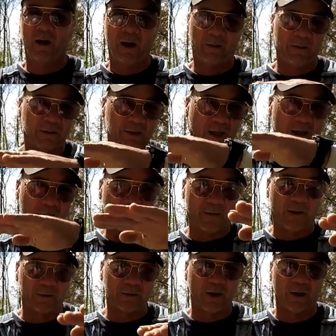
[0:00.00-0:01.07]
And the top of
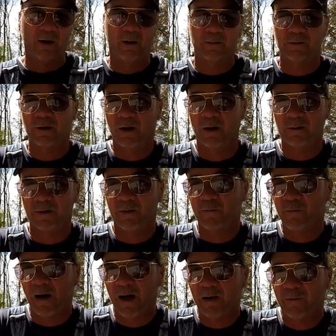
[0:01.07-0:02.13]
those humps comes in
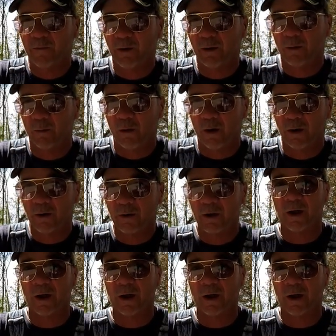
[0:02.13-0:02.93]
five foot of water,